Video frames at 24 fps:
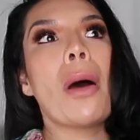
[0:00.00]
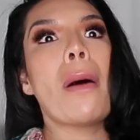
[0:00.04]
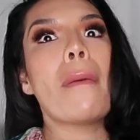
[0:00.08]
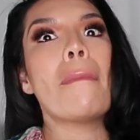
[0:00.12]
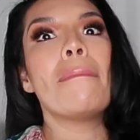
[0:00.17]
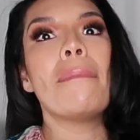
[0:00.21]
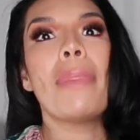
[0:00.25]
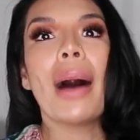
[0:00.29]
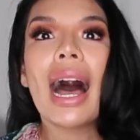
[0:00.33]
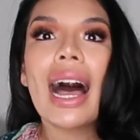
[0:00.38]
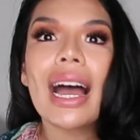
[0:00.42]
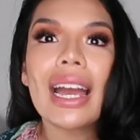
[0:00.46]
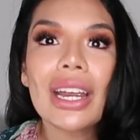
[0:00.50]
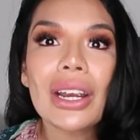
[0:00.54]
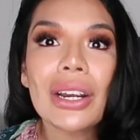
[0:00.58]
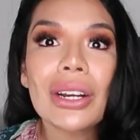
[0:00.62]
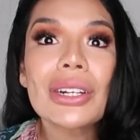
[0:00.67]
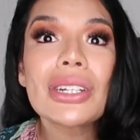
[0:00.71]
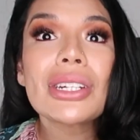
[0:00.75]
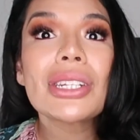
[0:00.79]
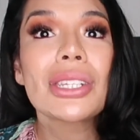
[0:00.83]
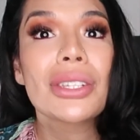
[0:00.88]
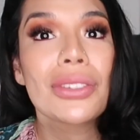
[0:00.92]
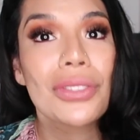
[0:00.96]

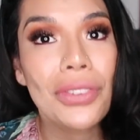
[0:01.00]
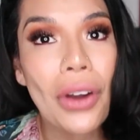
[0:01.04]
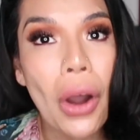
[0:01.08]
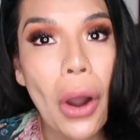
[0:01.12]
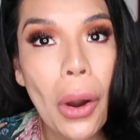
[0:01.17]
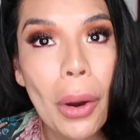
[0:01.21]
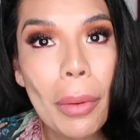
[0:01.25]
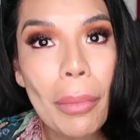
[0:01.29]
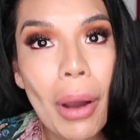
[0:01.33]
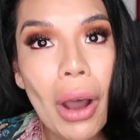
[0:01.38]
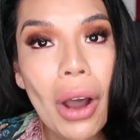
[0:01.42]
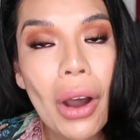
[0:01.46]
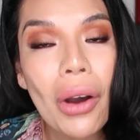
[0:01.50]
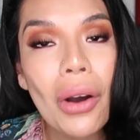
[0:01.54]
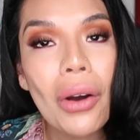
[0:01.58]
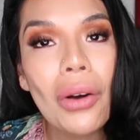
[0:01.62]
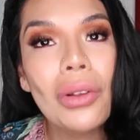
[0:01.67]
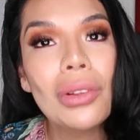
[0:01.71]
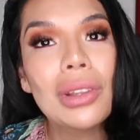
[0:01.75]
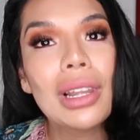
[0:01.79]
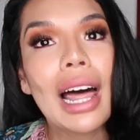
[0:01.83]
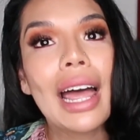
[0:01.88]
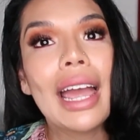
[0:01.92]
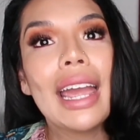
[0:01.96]
buyer's
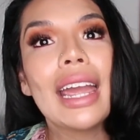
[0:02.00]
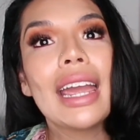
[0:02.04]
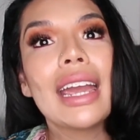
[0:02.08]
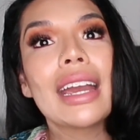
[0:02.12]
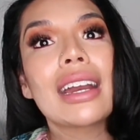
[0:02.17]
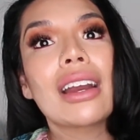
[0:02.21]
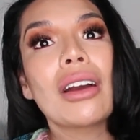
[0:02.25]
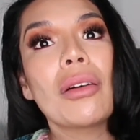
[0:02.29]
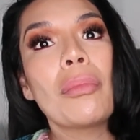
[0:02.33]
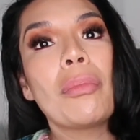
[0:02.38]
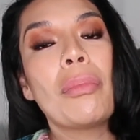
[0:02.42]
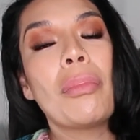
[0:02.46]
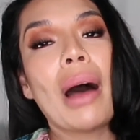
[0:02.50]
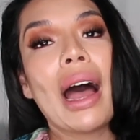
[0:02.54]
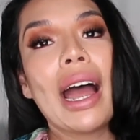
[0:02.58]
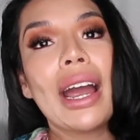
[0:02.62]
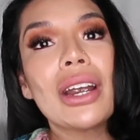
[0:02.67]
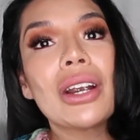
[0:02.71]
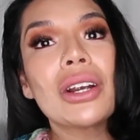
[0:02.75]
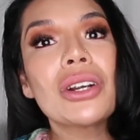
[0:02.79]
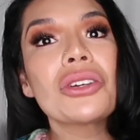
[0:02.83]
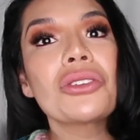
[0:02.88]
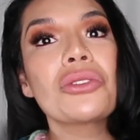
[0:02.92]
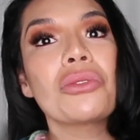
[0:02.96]
FOMO, like
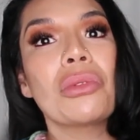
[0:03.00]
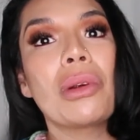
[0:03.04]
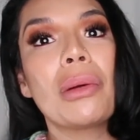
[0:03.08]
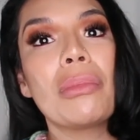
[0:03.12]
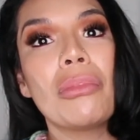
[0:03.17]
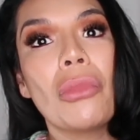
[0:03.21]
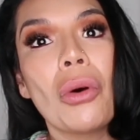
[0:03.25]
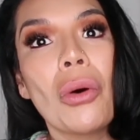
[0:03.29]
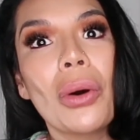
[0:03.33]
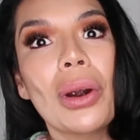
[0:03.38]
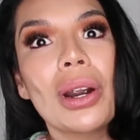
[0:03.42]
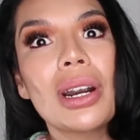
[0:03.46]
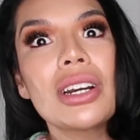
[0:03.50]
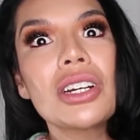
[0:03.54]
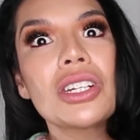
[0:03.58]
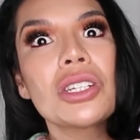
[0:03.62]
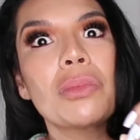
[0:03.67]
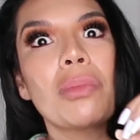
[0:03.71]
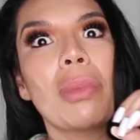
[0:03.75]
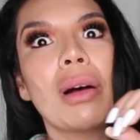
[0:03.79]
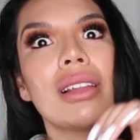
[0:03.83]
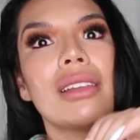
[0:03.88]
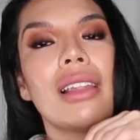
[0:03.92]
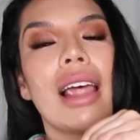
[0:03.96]
buyer's
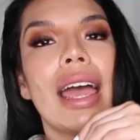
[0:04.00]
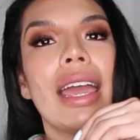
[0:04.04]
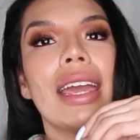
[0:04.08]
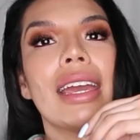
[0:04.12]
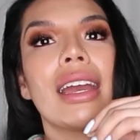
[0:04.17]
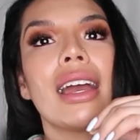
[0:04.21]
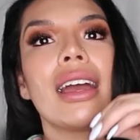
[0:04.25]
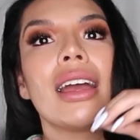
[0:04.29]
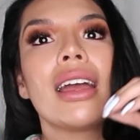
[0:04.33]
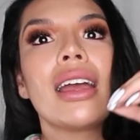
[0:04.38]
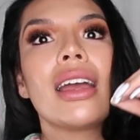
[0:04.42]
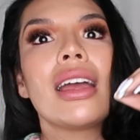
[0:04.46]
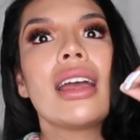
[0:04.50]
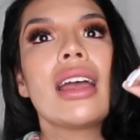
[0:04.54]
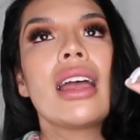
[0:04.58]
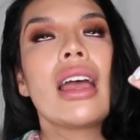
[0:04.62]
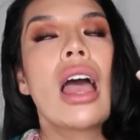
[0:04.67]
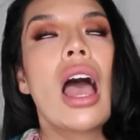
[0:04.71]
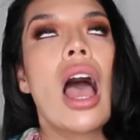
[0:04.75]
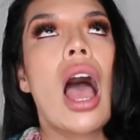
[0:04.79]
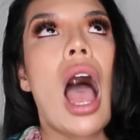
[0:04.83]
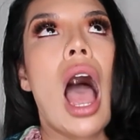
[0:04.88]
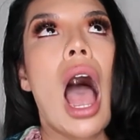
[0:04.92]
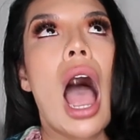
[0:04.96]
remorse, but like
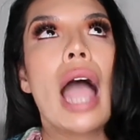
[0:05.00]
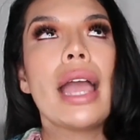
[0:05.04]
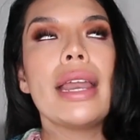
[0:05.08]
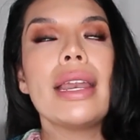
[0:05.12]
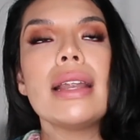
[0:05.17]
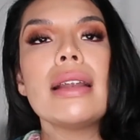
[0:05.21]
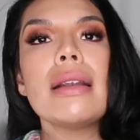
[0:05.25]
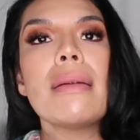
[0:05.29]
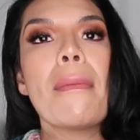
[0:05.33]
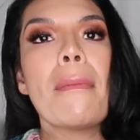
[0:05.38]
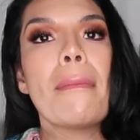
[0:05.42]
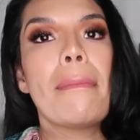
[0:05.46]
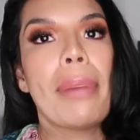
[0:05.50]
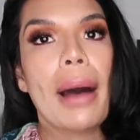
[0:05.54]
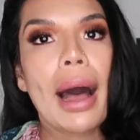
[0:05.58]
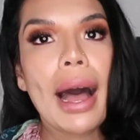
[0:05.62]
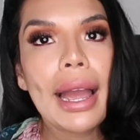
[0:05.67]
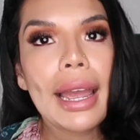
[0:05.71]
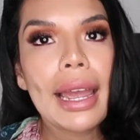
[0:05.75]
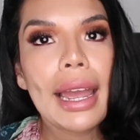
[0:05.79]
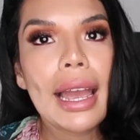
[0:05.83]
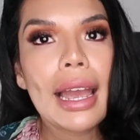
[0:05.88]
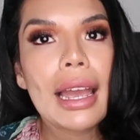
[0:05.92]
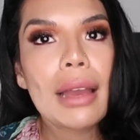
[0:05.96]
I didn't
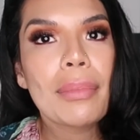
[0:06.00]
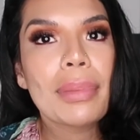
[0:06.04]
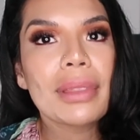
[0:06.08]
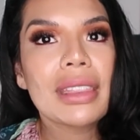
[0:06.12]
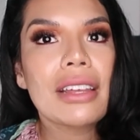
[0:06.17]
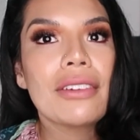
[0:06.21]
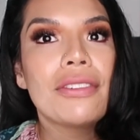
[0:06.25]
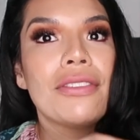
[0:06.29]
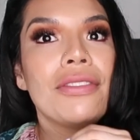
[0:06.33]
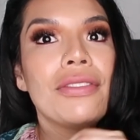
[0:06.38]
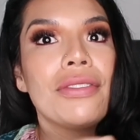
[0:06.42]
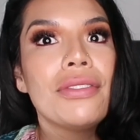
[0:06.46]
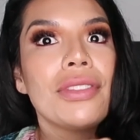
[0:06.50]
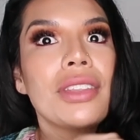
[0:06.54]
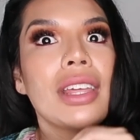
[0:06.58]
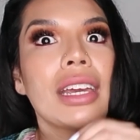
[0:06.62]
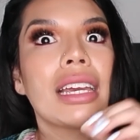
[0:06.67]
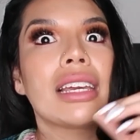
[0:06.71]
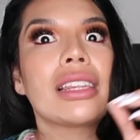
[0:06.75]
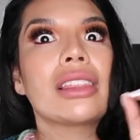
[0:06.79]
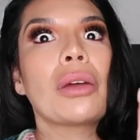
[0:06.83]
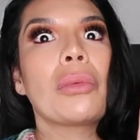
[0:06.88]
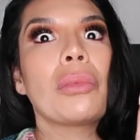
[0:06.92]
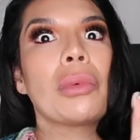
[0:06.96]
buy it, but
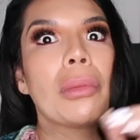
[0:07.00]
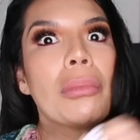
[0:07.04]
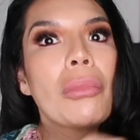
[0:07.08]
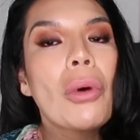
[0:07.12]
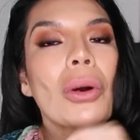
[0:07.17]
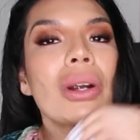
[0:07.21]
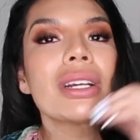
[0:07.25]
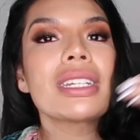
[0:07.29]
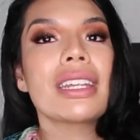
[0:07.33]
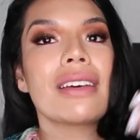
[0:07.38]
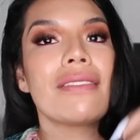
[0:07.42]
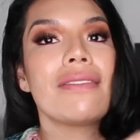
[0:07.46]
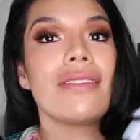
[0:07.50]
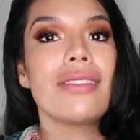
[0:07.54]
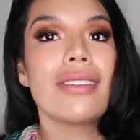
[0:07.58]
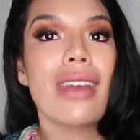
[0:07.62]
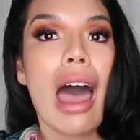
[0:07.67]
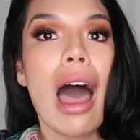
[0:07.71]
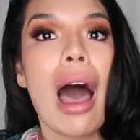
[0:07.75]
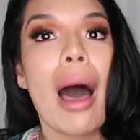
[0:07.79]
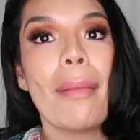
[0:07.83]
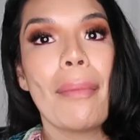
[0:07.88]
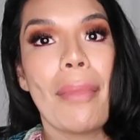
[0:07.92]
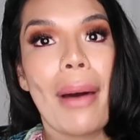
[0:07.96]
the remorse of
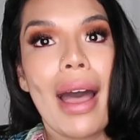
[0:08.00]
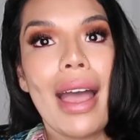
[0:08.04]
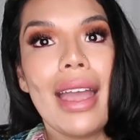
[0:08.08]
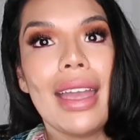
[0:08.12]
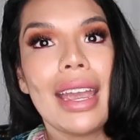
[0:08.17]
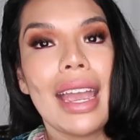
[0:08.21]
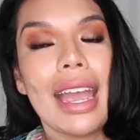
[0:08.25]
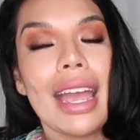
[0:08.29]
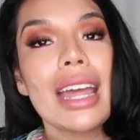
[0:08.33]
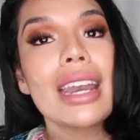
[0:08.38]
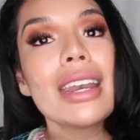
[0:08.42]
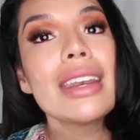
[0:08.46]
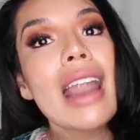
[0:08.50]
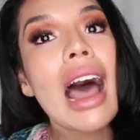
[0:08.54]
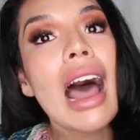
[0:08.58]
not buying it,